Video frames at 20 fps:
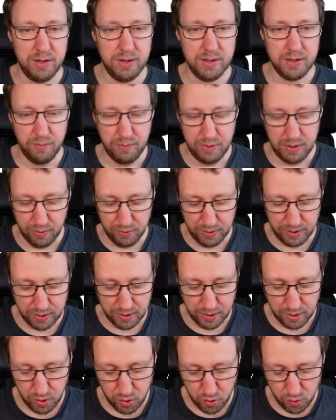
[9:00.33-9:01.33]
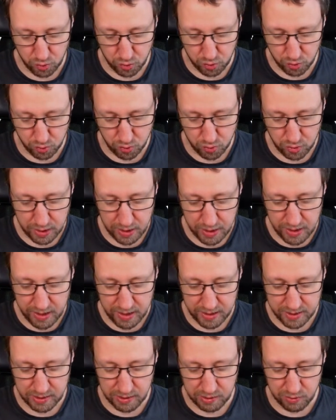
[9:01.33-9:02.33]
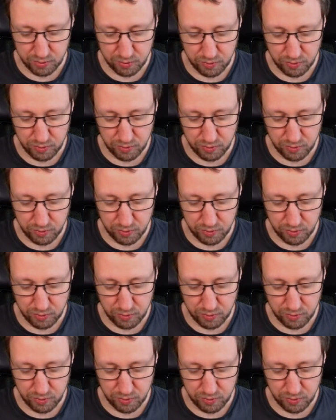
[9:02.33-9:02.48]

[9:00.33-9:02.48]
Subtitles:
So we know that u2 is equal to